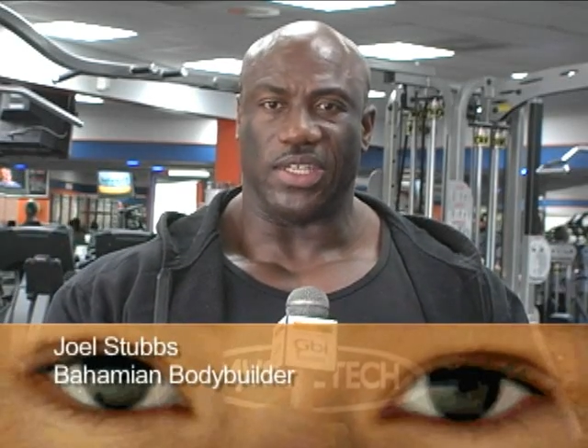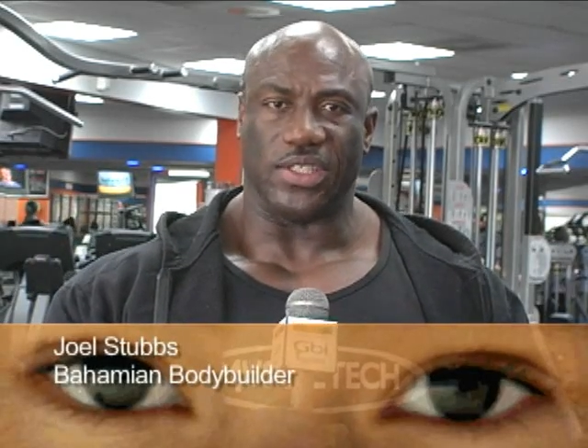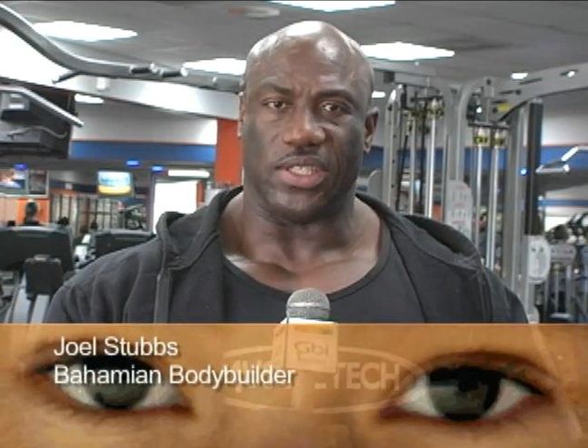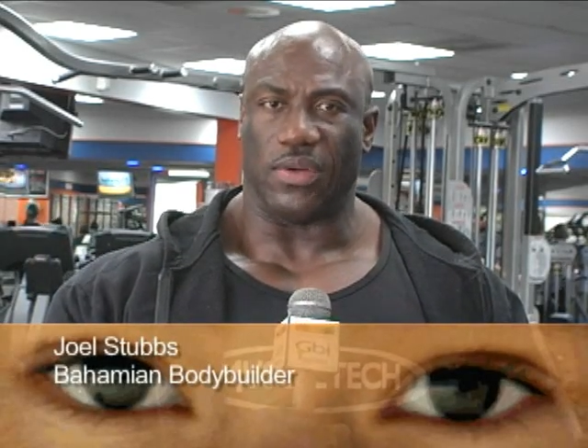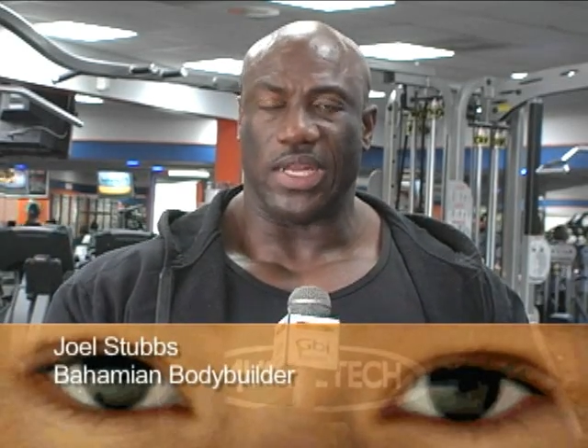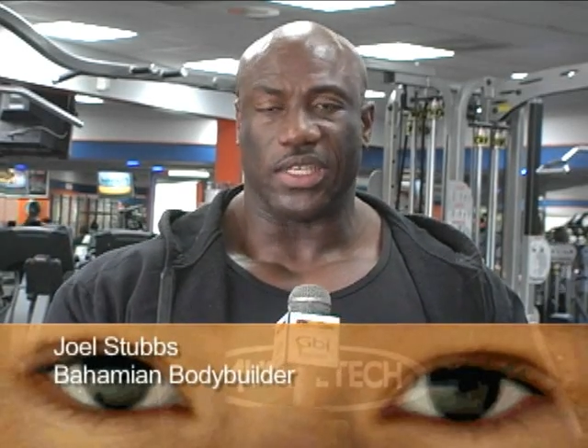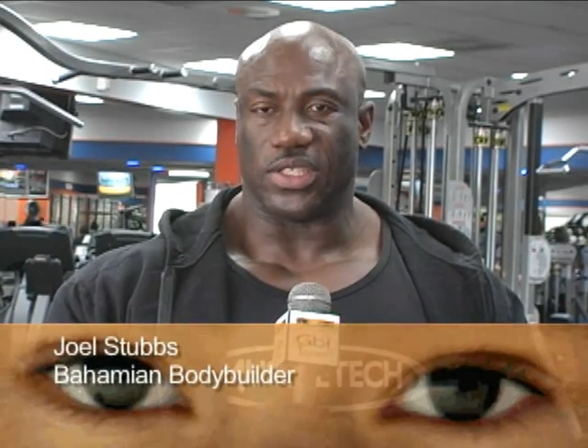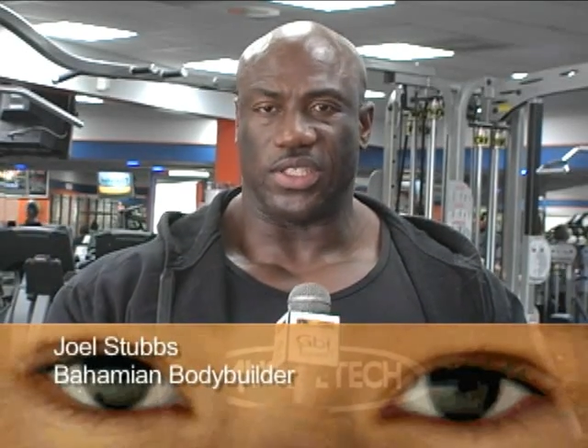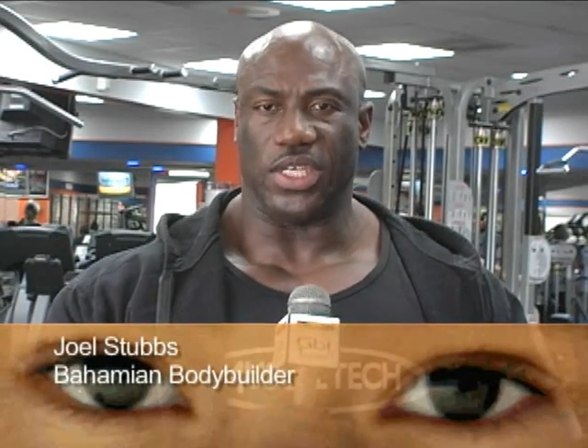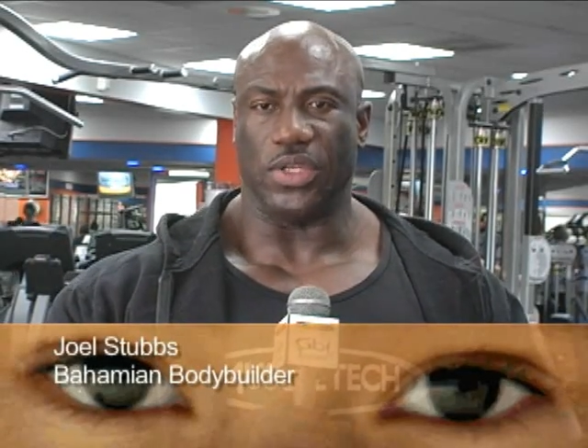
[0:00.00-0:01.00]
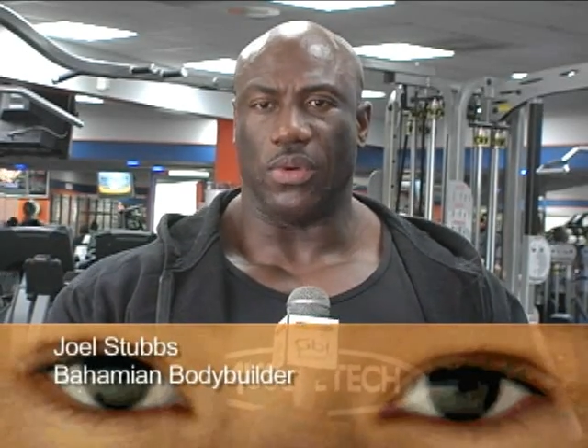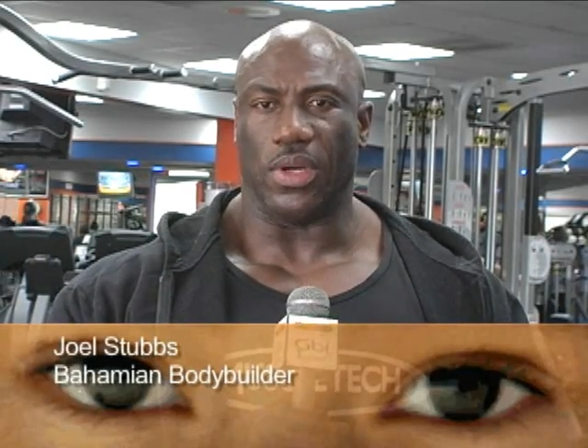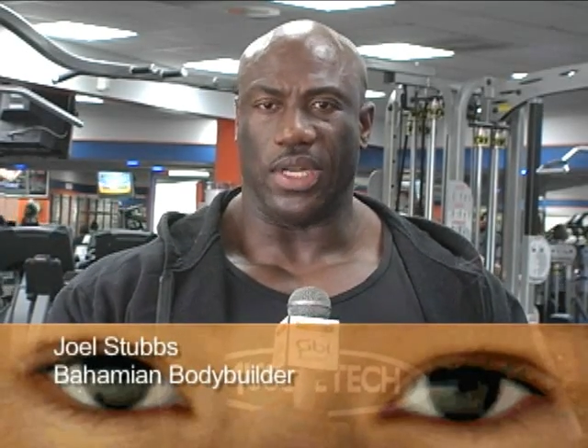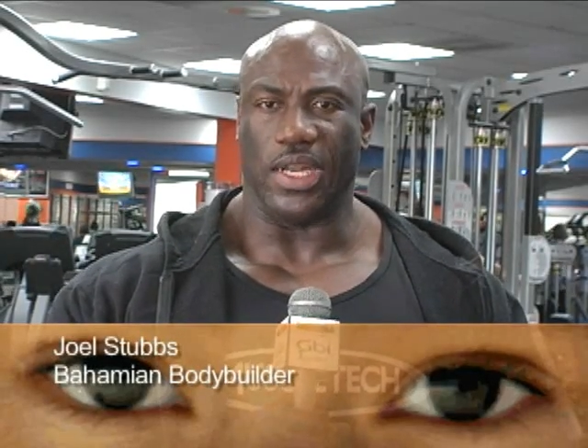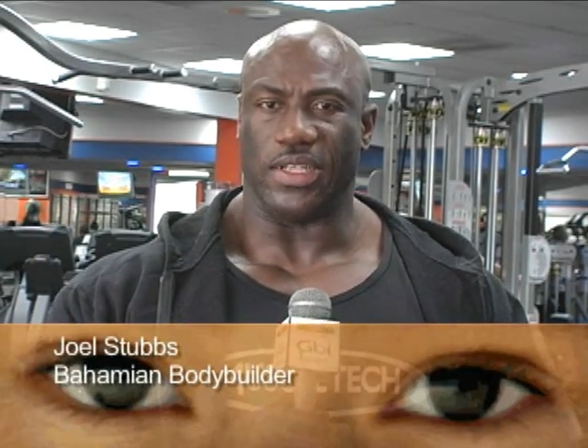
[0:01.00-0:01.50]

and so I just continue on, and I